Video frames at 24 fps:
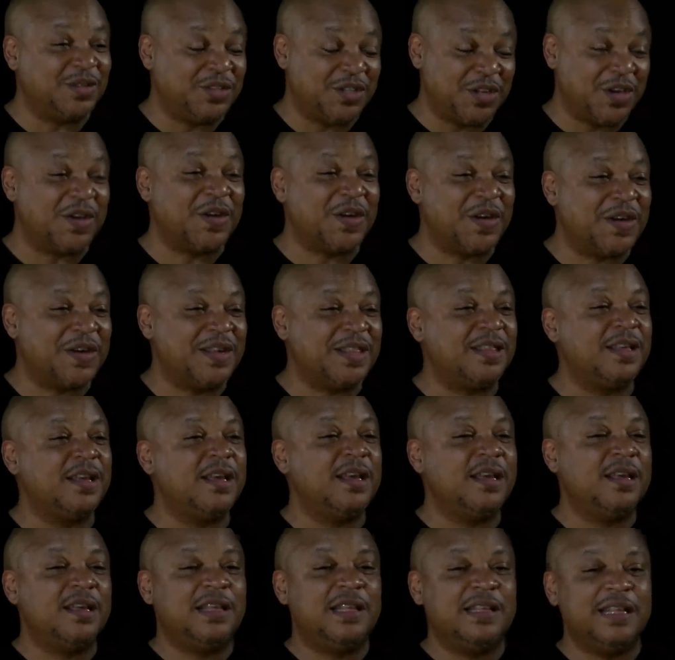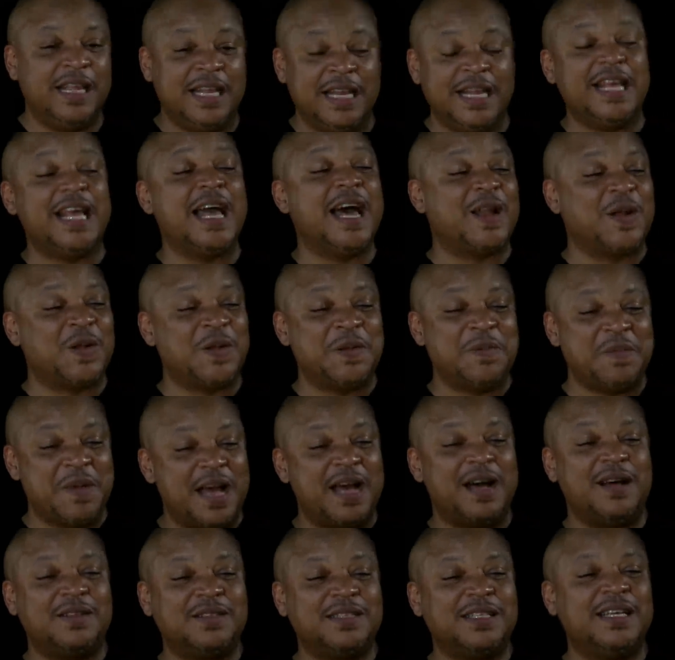to earth and he got on the
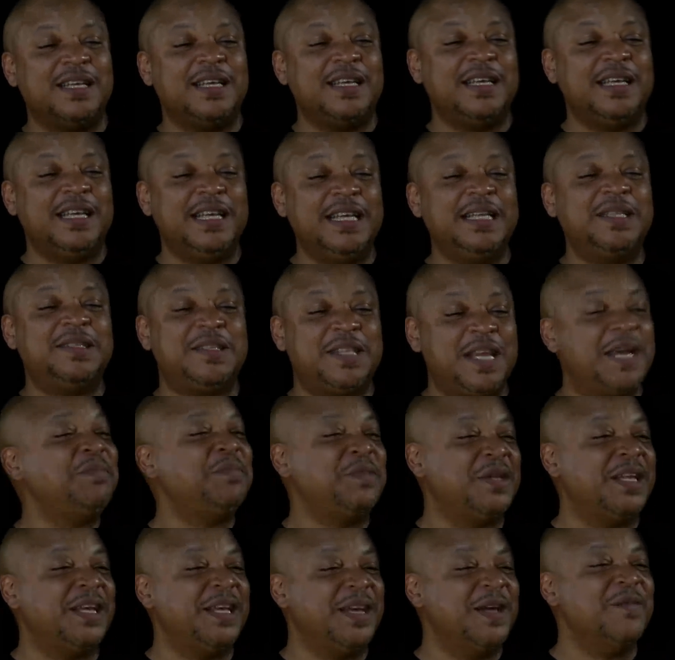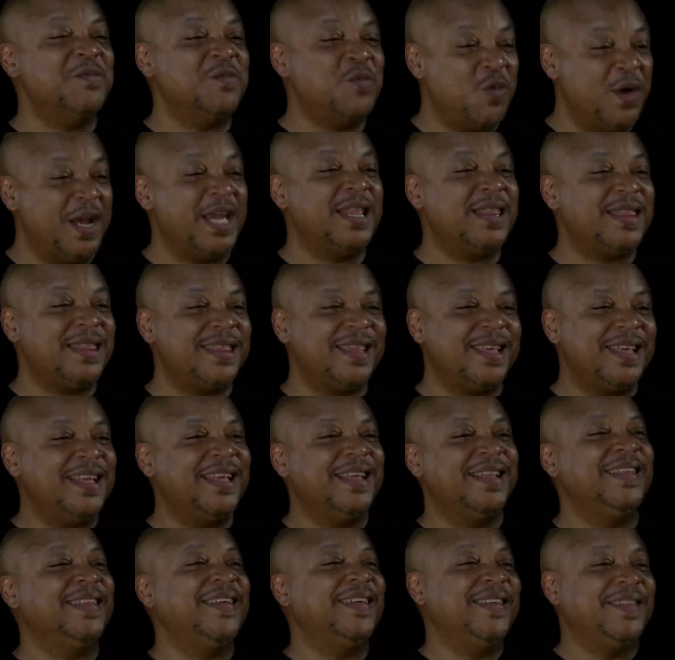mount he tempted him with
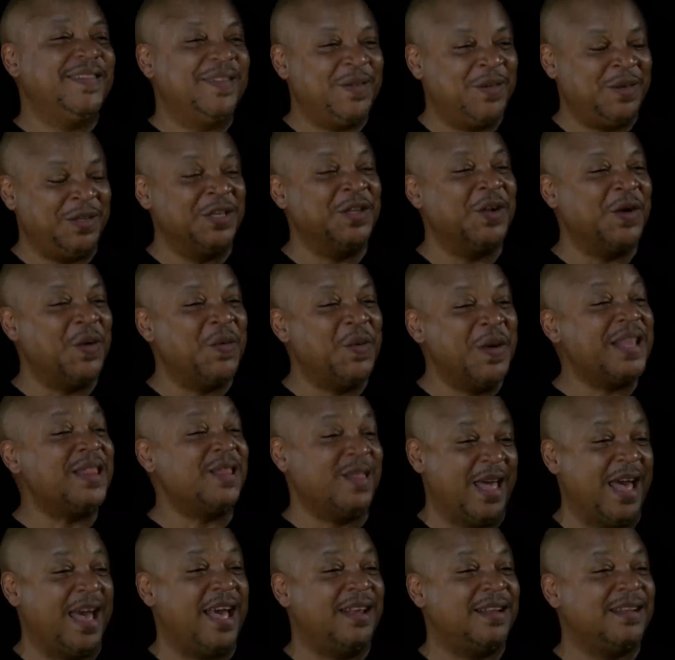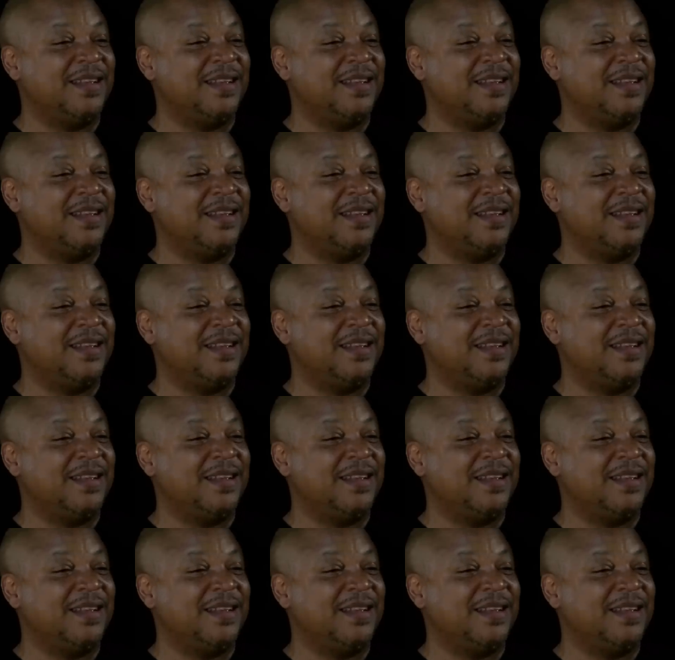you know, with that.